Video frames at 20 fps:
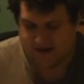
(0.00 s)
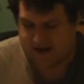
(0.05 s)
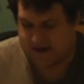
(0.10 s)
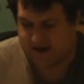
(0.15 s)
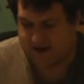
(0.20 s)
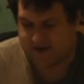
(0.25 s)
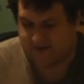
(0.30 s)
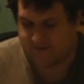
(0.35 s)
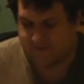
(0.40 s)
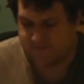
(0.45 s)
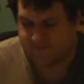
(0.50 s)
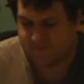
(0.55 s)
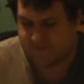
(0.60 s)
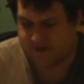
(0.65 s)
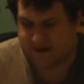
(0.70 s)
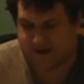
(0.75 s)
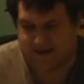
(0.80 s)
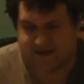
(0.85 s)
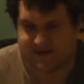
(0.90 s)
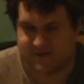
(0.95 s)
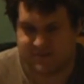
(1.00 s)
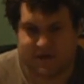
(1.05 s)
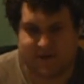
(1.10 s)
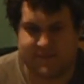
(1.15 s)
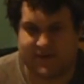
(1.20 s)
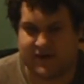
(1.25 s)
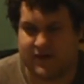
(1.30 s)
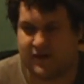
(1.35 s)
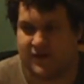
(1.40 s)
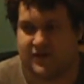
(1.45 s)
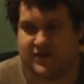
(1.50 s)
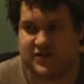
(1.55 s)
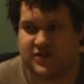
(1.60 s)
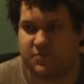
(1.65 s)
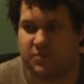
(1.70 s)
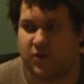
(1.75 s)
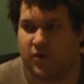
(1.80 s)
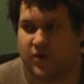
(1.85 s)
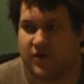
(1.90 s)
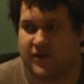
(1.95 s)
and I guess maybe it'll
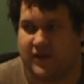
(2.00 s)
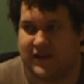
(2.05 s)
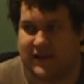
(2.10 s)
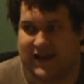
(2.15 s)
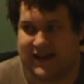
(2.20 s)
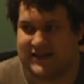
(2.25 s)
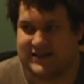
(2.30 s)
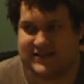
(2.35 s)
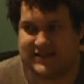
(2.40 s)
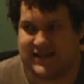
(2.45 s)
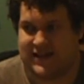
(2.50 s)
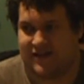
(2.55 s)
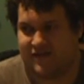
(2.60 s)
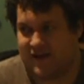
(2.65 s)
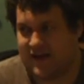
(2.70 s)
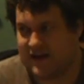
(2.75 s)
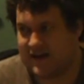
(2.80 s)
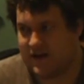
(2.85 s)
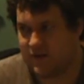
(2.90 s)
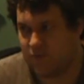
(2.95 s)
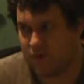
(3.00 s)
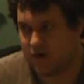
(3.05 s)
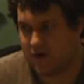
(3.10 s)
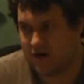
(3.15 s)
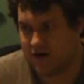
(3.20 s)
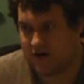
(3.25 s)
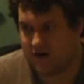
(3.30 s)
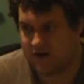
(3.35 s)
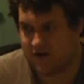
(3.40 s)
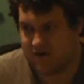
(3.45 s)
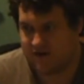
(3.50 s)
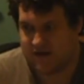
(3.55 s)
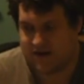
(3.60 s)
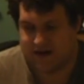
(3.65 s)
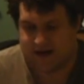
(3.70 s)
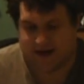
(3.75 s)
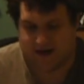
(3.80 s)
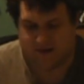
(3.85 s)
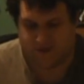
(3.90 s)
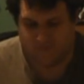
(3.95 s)
explore the legacy of Andy Warhol
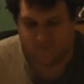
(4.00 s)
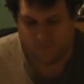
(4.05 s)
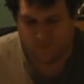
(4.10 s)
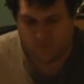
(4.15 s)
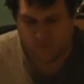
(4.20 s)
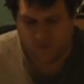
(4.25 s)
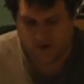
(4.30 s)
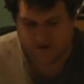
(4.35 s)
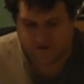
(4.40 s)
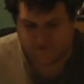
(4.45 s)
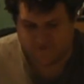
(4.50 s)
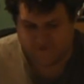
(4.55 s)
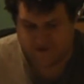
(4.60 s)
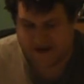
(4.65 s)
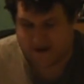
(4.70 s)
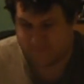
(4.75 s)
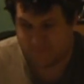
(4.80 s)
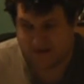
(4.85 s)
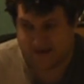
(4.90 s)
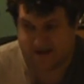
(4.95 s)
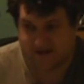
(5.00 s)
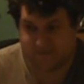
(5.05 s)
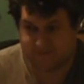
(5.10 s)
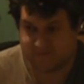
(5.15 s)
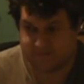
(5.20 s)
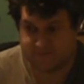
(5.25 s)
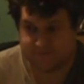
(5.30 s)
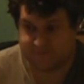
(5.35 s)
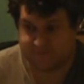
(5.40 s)
on One Family.